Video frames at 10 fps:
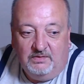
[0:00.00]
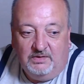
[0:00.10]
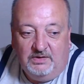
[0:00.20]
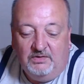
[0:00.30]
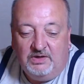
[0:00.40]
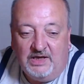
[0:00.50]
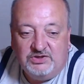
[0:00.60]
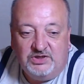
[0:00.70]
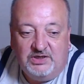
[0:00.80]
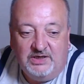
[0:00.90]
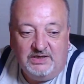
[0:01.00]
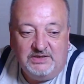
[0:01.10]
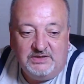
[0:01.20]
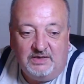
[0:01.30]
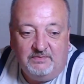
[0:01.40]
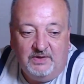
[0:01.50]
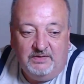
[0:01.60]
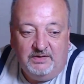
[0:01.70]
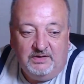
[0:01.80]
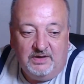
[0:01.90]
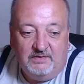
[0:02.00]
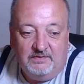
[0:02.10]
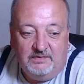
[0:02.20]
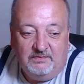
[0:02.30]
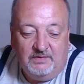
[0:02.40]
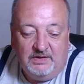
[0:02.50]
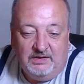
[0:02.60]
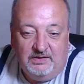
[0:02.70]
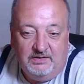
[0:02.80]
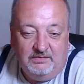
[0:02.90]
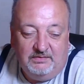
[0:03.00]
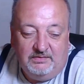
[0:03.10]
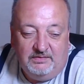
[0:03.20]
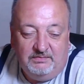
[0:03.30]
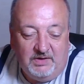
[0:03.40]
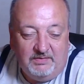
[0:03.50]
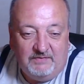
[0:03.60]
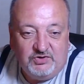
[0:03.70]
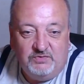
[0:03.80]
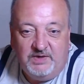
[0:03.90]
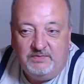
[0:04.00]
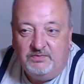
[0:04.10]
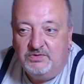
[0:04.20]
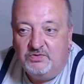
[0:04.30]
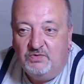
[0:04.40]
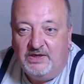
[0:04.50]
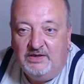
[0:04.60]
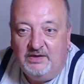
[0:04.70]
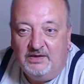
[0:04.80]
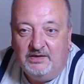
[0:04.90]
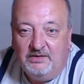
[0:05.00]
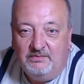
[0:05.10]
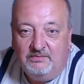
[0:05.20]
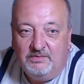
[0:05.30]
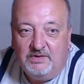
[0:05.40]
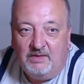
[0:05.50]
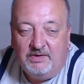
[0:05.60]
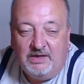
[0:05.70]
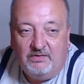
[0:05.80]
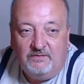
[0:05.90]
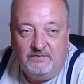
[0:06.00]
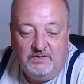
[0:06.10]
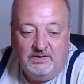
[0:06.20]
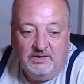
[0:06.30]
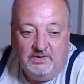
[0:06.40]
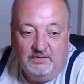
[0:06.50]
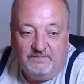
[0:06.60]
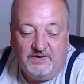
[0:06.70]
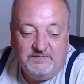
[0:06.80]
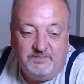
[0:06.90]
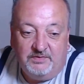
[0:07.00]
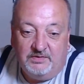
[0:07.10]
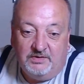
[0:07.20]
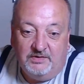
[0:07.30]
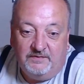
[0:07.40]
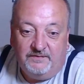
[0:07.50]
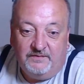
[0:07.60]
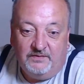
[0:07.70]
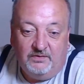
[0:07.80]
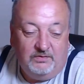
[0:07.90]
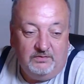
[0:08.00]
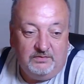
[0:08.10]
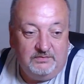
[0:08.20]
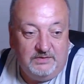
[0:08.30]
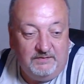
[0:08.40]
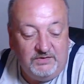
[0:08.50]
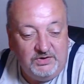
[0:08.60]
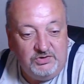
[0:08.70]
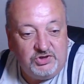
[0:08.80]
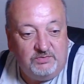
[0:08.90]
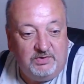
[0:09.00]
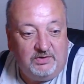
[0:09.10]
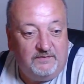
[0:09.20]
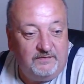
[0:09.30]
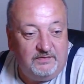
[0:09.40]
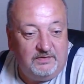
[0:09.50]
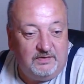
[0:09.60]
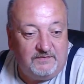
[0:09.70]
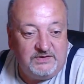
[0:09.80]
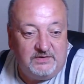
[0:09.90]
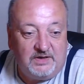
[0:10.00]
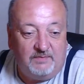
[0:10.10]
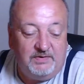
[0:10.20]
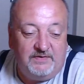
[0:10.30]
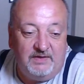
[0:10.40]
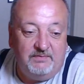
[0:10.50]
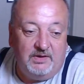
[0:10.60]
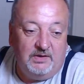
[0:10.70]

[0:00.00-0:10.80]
You can actually connect this up where you can you might have two people talking and coming out on Facebook Live or even YouTube Live. I've seen a couple of them.